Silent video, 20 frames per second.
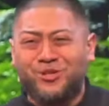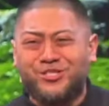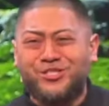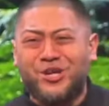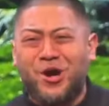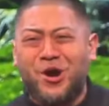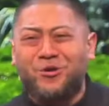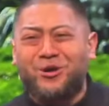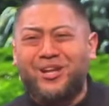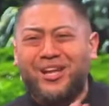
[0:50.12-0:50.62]
we're
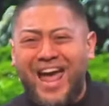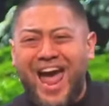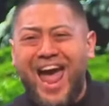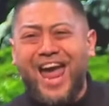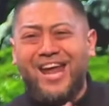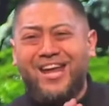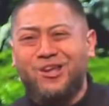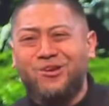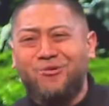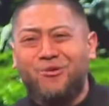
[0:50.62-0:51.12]
so
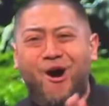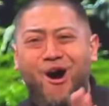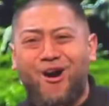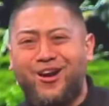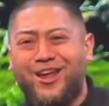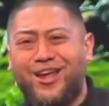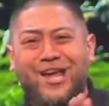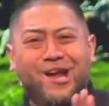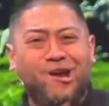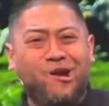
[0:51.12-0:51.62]
glad you
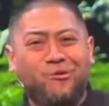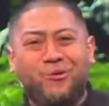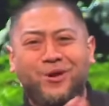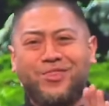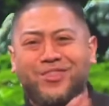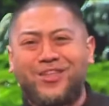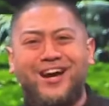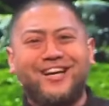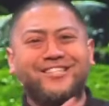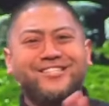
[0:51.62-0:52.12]
are here
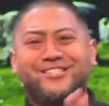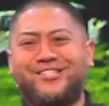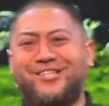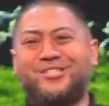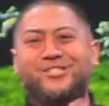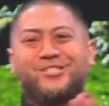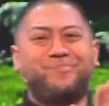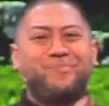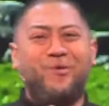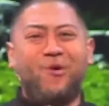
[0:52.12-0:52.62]
with us
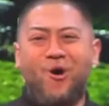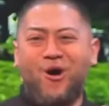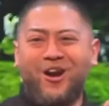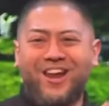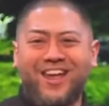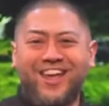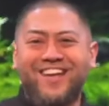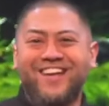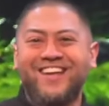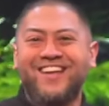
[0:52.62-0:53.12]
this
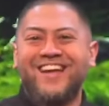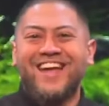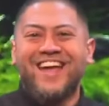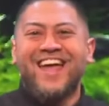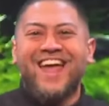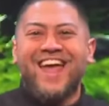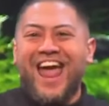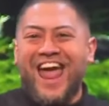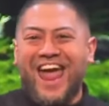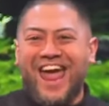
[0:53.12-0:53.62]
morning.
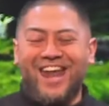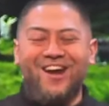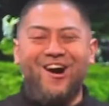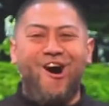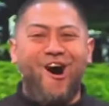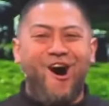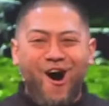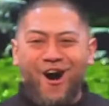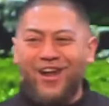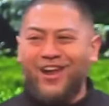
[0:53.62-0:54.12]
And
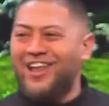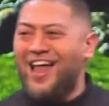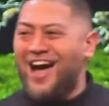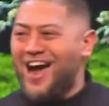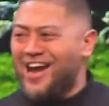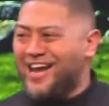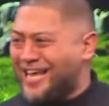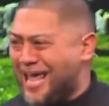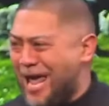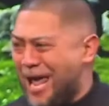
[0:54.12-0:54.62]

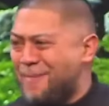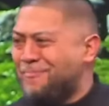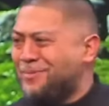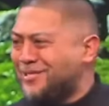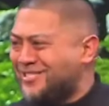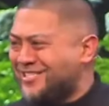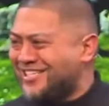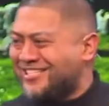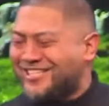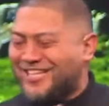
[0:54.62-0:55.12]
online
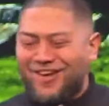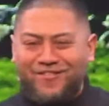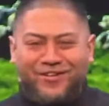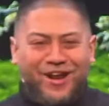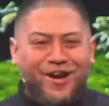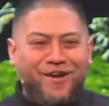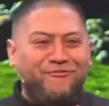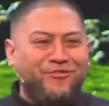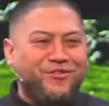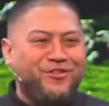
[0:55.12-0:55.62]
campus, let's give
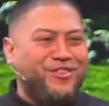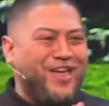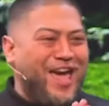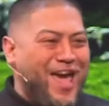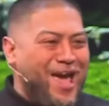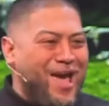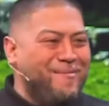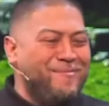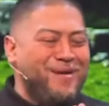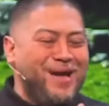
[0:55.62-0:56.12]
it up for
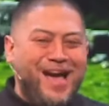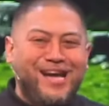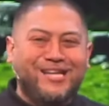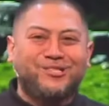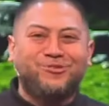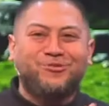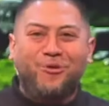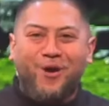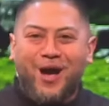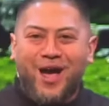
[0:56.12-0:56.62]
them
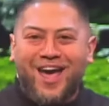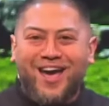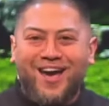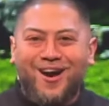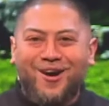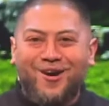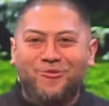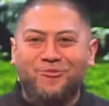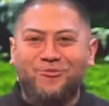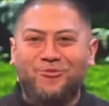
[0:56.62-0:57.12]
as
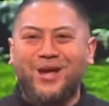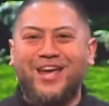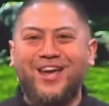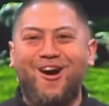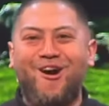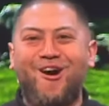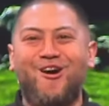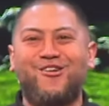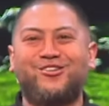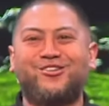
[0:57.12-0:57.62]
well. We
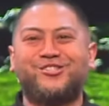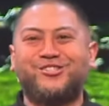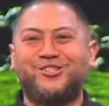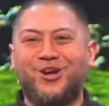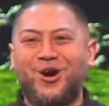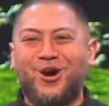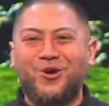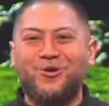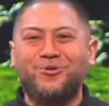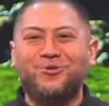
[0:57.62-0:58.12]
are
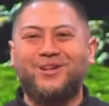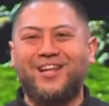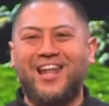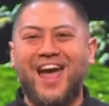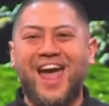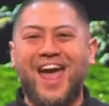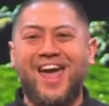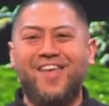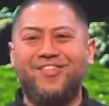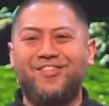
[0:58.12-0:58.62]
so
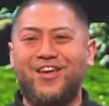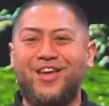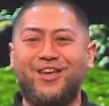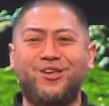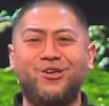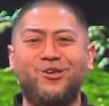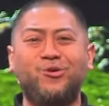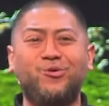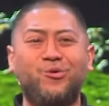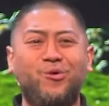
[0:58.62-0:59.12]
glad
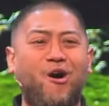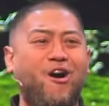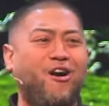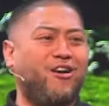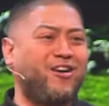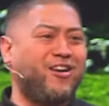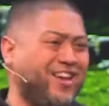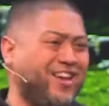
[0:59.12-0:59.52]
that you are